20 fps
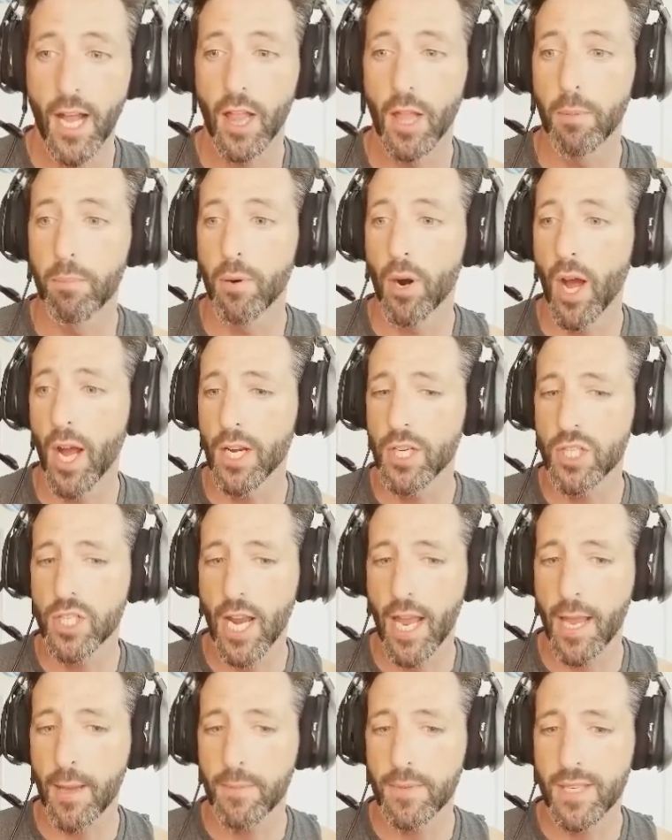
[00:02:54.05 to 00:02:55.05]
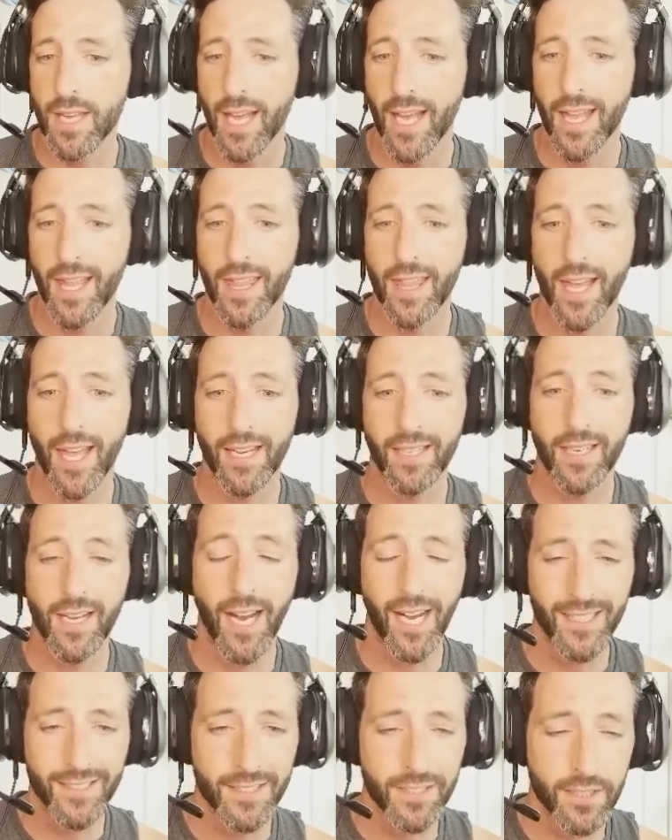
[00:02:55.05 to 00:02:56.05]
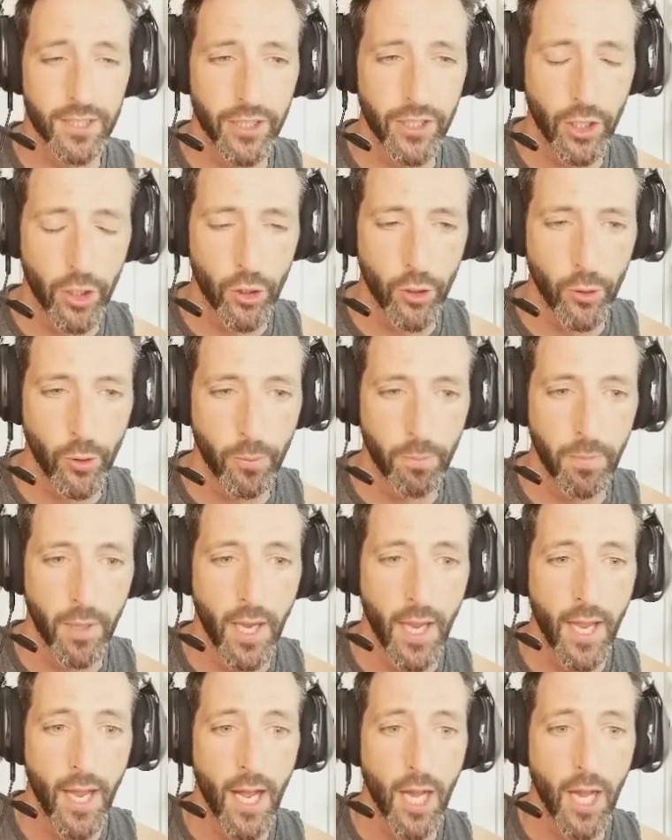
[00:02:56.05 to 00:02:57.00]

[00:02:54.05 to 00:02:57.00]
LeBron James then cuts to the hoop.